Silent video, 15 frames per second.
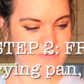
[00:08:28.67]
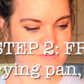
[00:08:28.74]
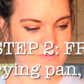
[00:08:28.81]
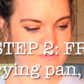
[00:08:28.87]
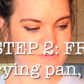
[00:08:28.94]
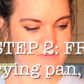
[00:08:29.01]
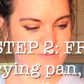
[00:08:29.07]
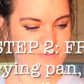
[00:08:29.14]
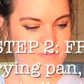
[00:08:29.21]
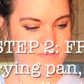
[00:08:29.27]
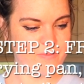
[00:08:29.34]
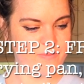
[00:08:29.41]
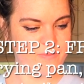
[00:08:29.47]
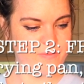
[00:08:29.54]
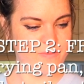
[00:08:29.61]

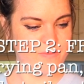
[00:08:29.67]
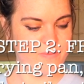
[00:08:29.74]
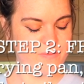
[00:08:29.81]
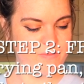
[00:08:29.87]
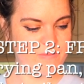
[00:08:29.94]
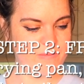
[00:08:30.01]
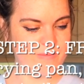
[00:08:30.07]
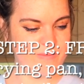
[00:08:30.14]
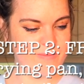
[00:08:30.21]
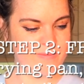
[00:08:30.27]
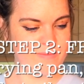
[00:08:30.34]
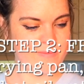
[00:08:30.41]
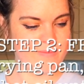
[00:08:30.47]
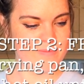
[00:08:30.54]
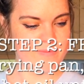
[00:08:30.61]

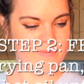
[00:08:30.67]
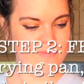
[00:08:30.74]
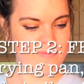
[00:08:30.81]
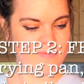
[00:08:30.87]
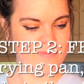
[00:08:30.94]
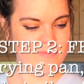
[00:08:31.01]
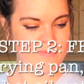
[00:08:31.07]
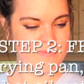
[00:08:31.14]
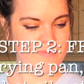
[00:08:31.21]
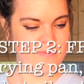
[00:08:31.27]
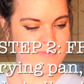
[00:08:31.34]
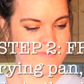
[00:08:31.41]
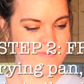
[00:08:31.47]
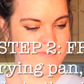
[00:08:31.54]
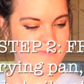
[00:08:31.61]

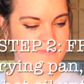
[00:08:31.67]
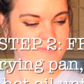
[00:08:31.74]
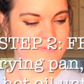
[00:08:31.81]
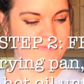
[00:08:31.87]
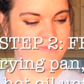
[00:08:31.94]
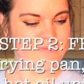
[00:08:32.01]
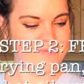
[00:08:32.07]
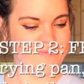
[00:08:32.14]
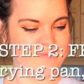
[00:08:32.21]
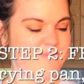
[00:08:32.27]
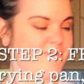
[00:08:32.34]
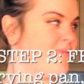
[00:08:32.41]
This person isn't speaking.